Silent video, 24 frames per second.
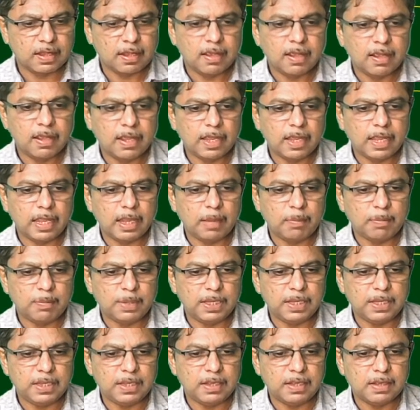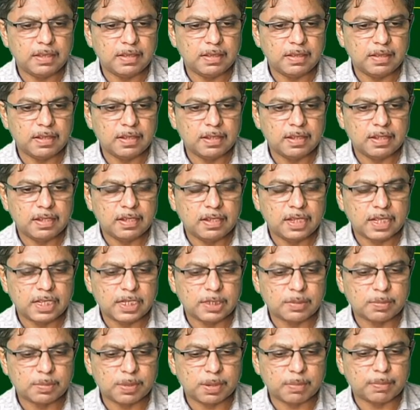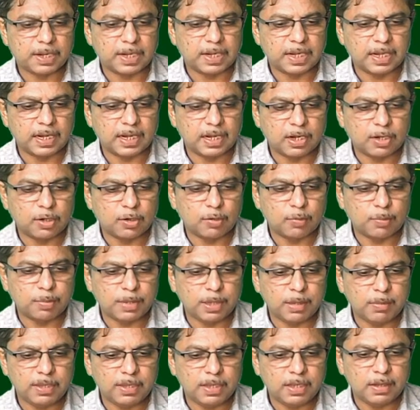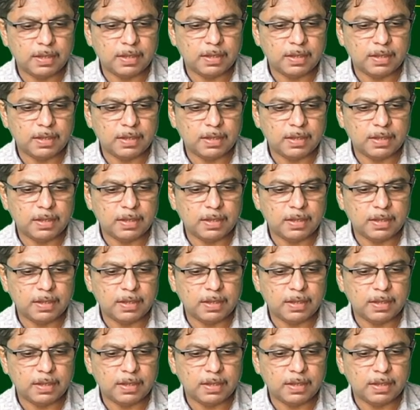AP is perpendicular to PB,